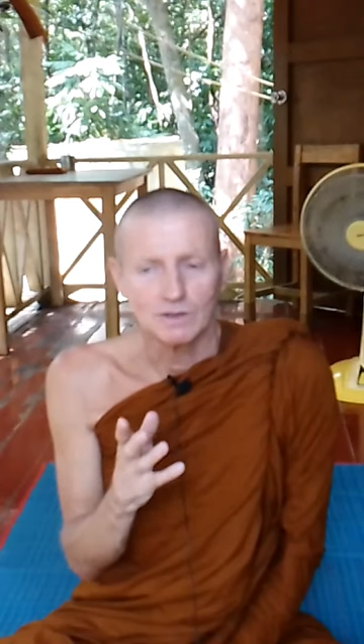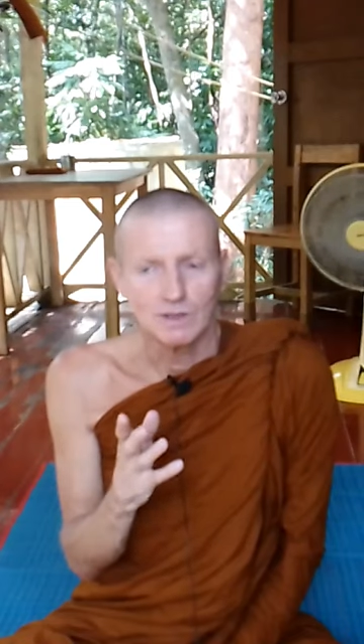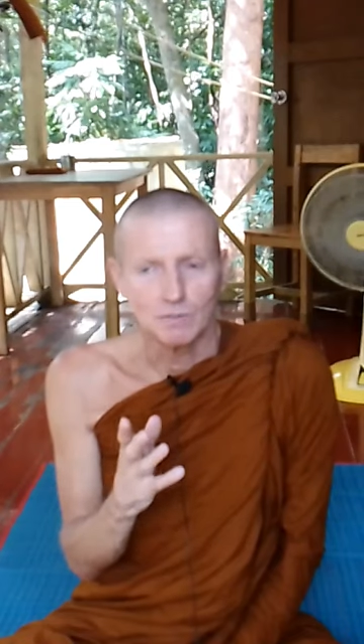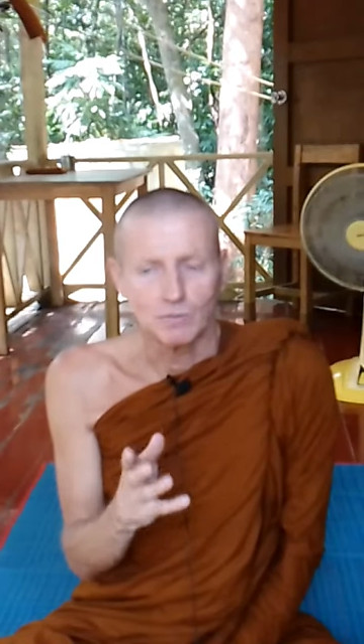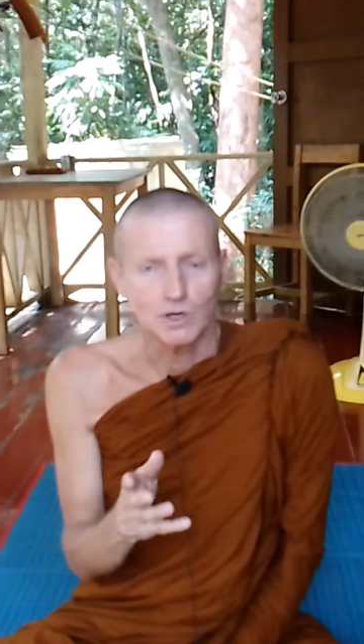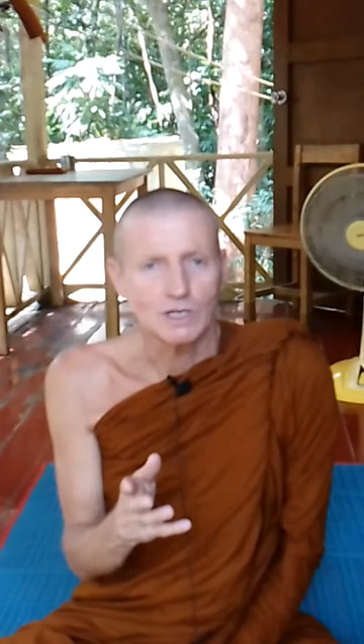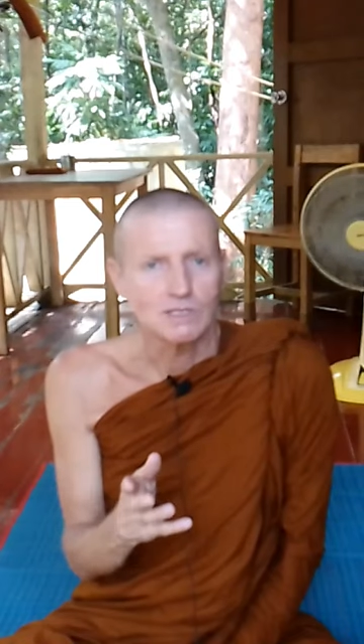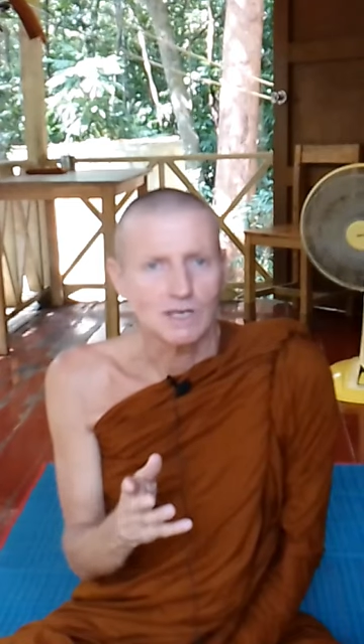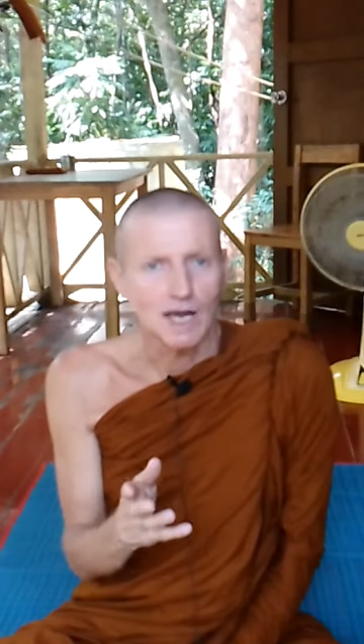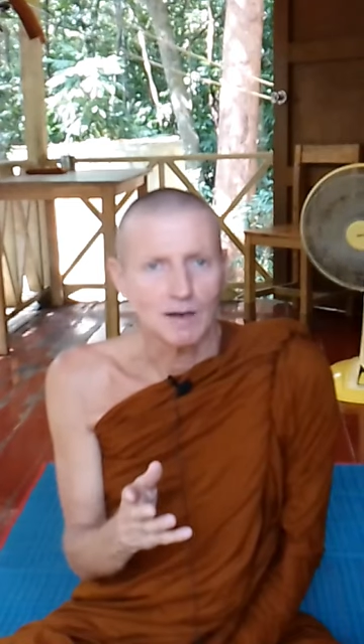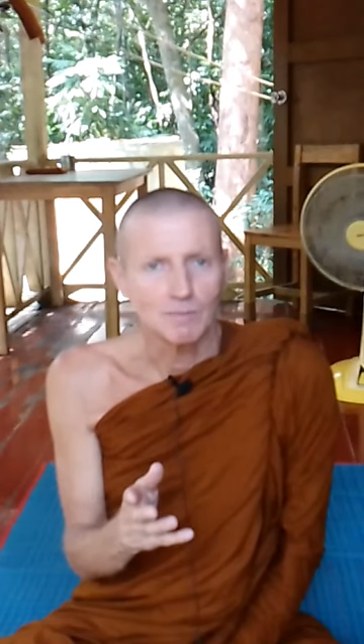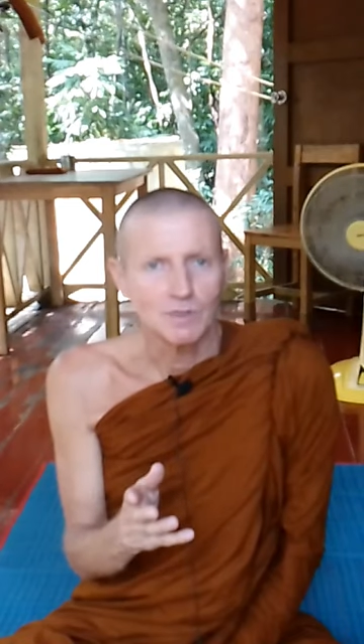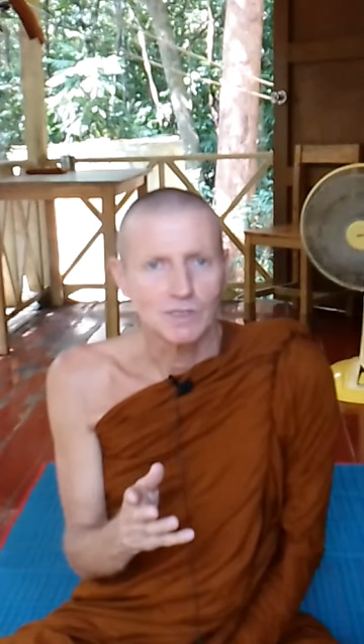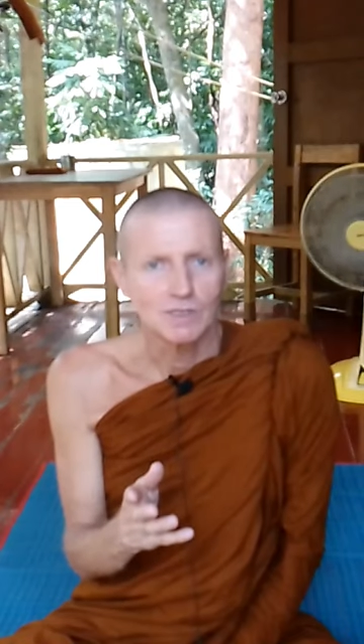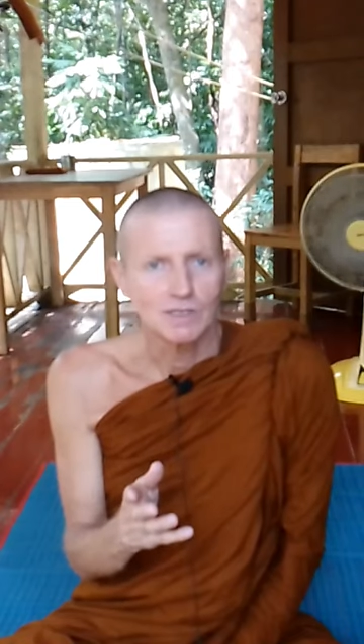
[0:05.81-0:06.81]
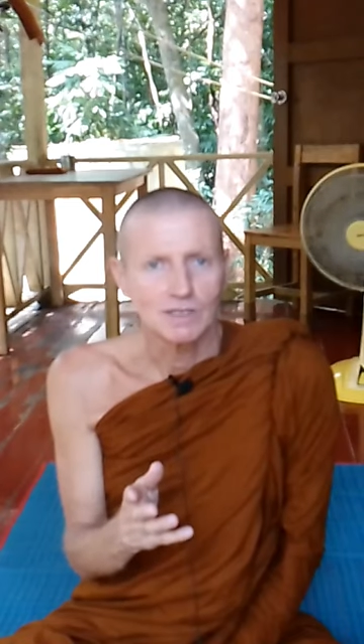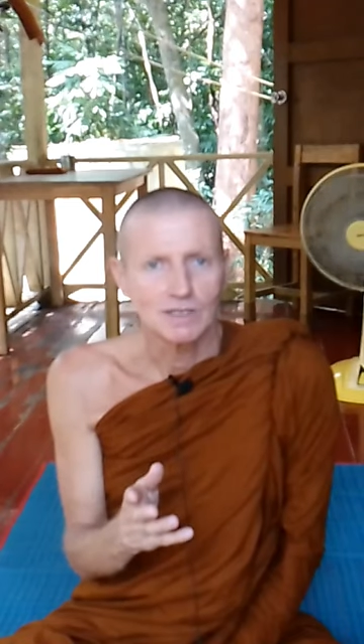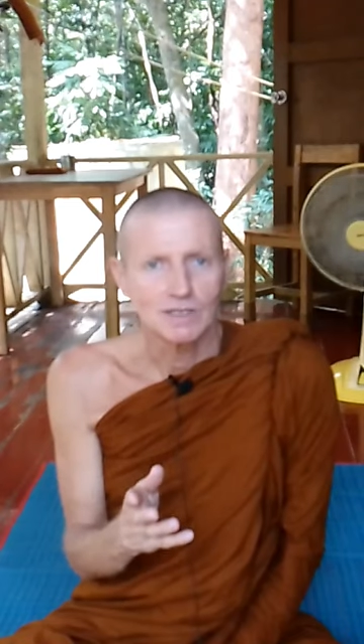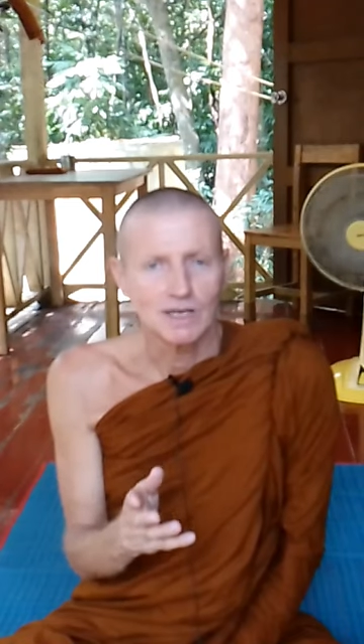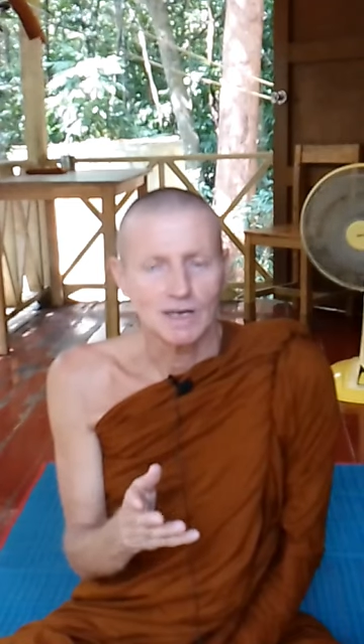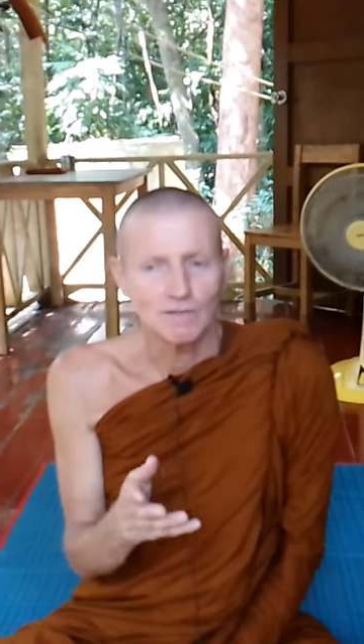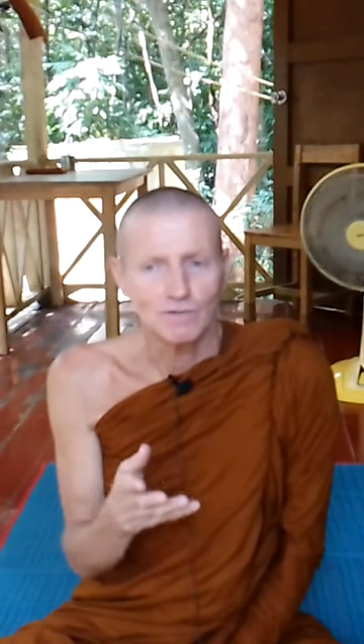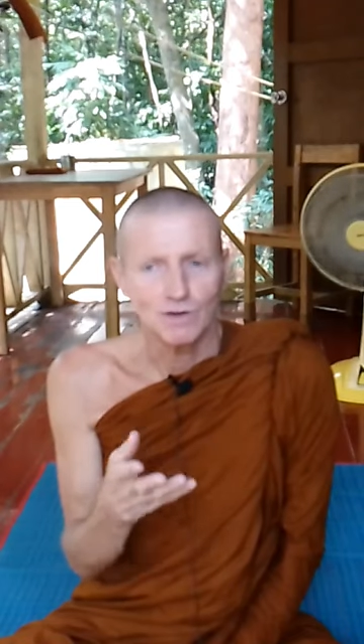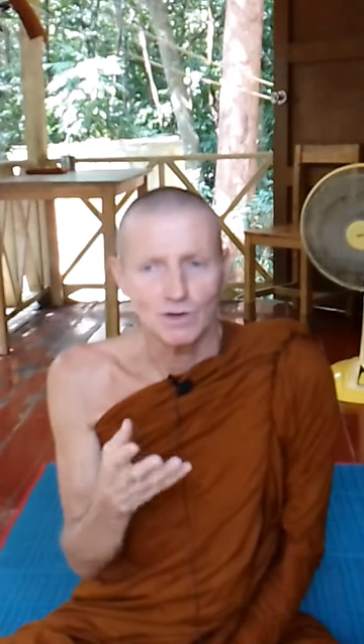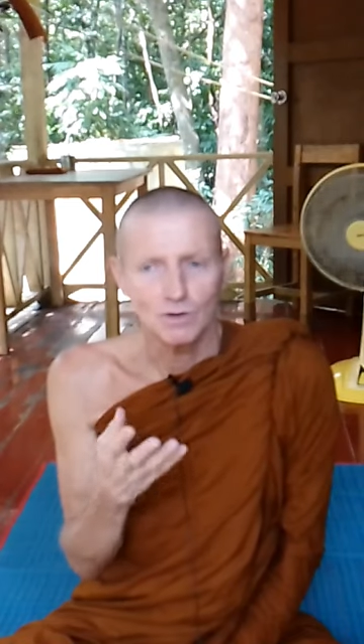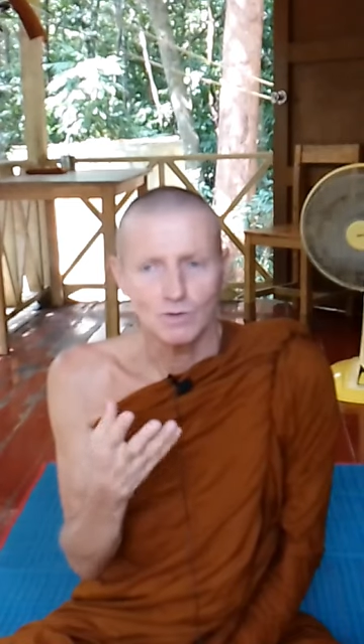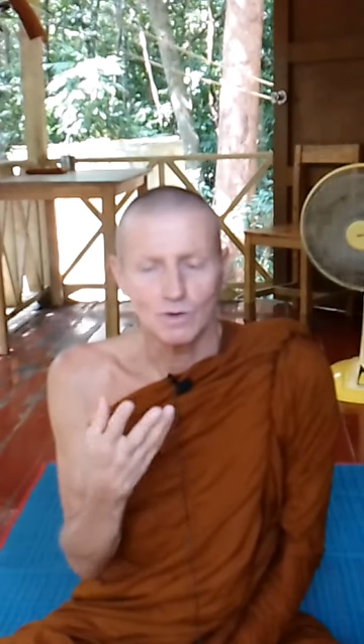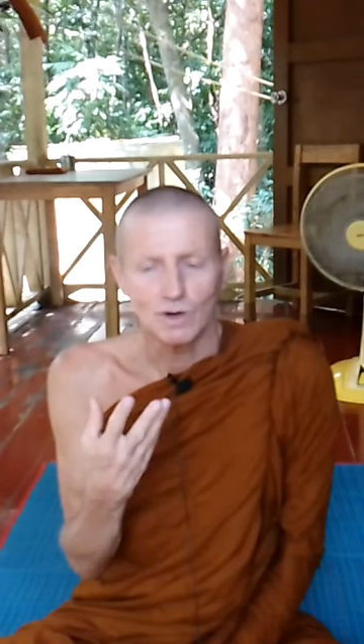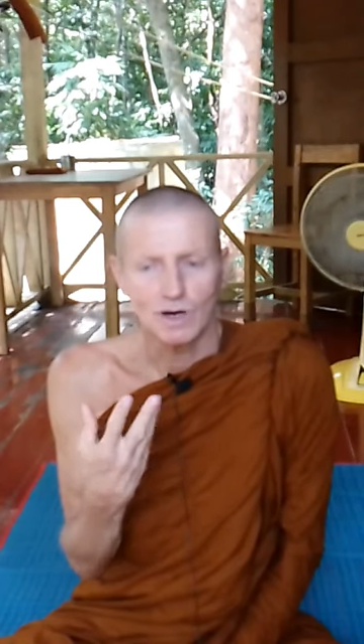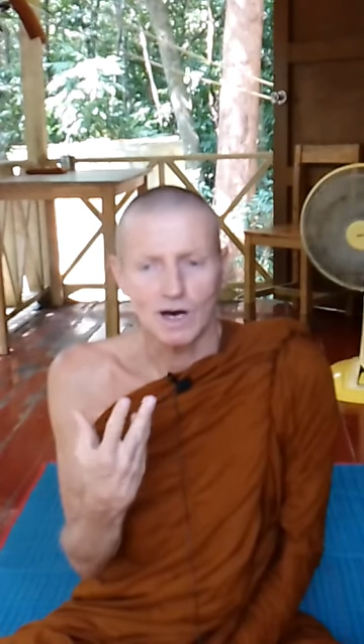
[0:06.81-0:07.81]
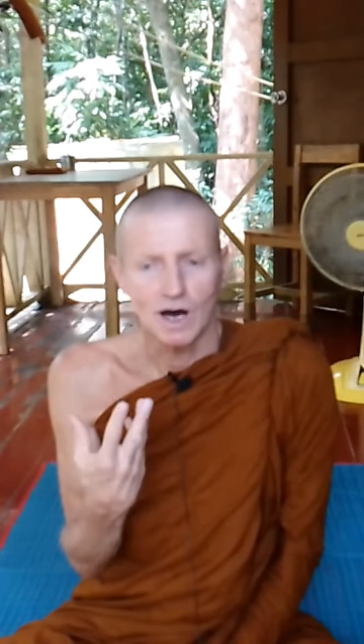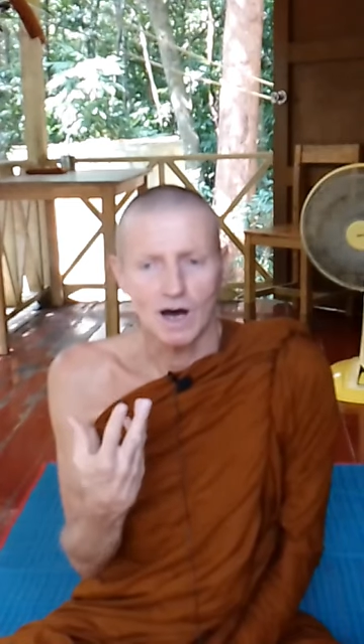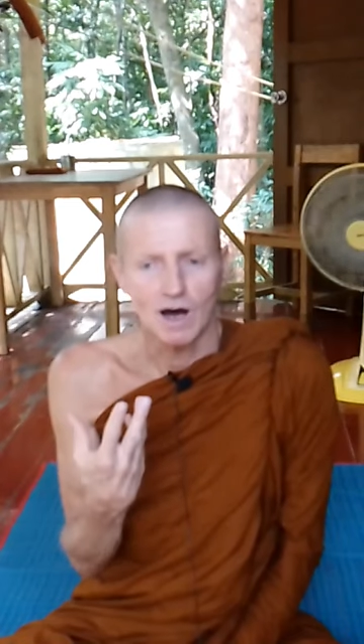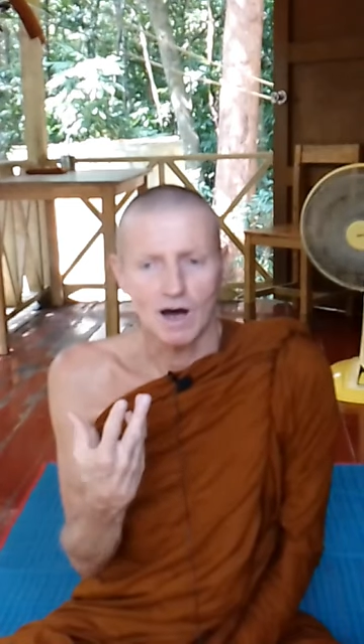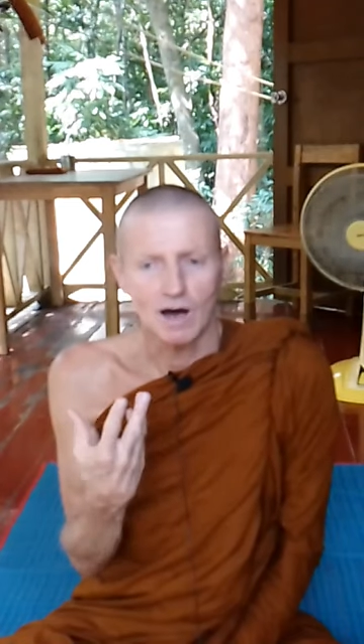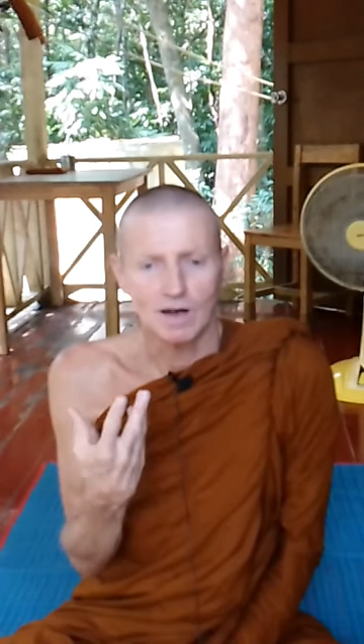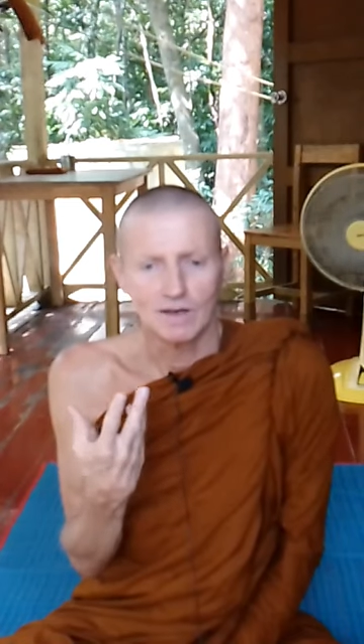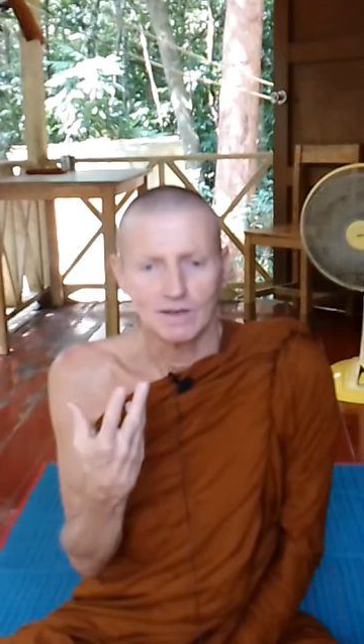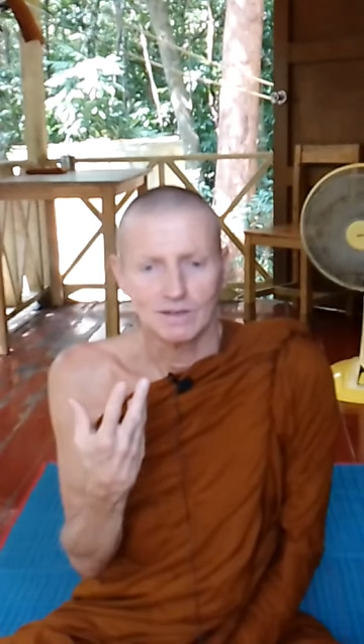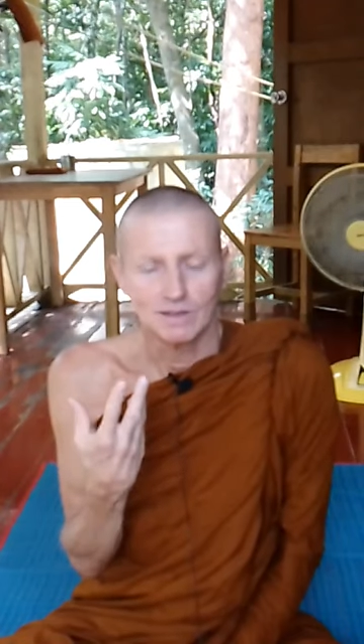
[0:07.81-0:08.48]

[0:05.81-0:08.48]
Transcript: the precepts, if you are